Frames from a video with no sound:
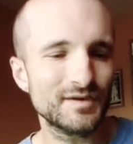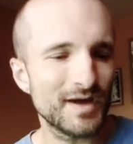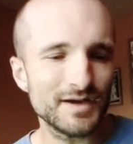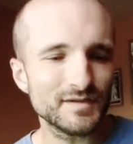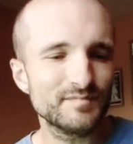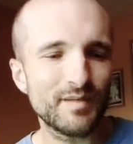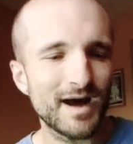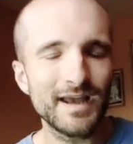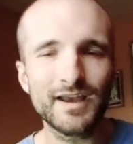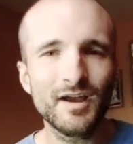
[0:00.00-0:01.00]
You're not just
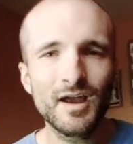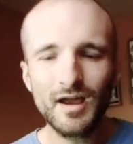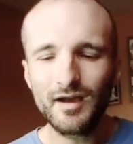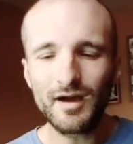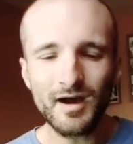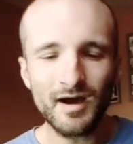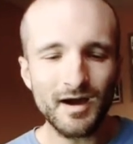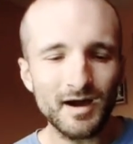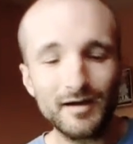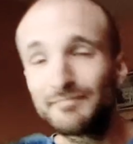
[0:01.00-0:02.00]
buying
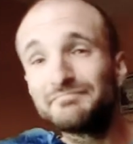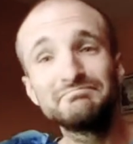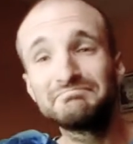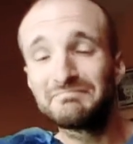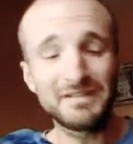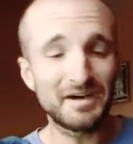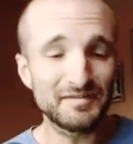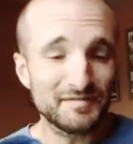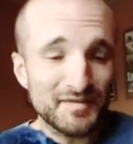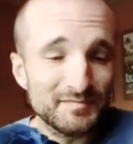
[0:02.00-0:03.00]

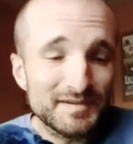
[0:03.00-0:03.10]
from